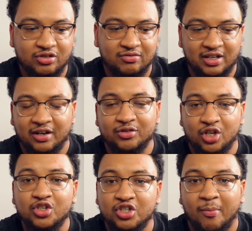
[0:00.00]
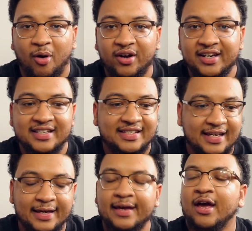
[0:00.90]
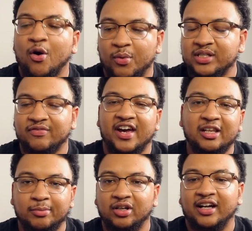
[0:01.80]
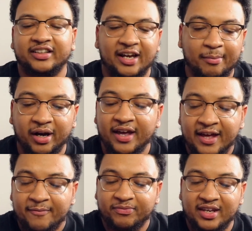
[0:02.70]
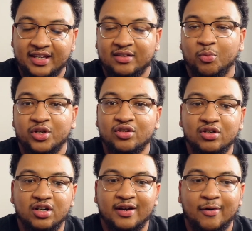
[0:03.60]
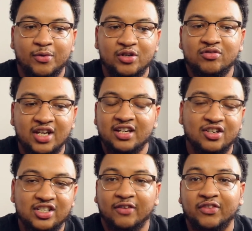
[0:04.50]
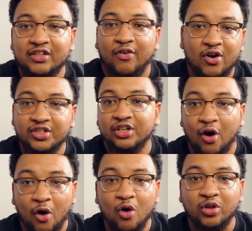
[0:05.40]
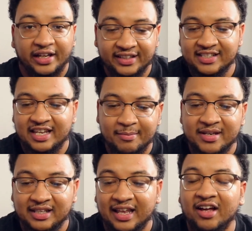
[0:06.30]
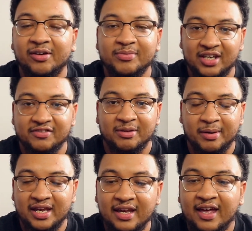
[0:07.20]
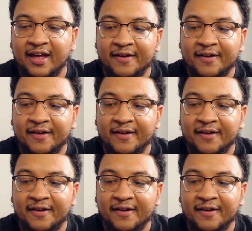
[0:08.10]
you know, search the market and see what's available out there. But it, when you dig yourself this far into the hole, like this team has allowed themselves to be,